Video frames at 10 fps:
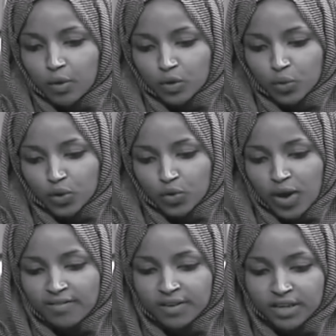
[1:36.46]
point. When you
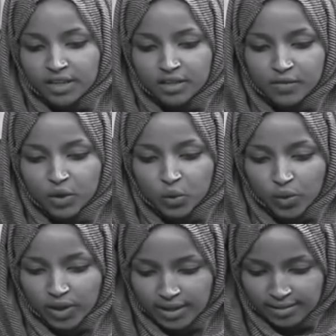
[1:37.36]
have an
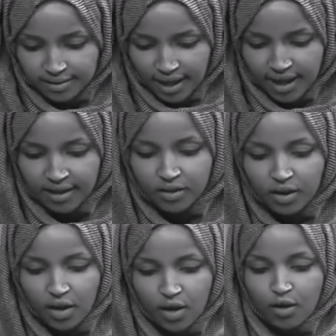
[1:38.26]
individual inside
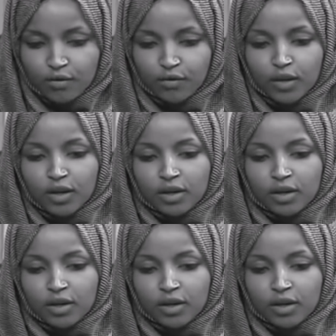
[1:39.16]
of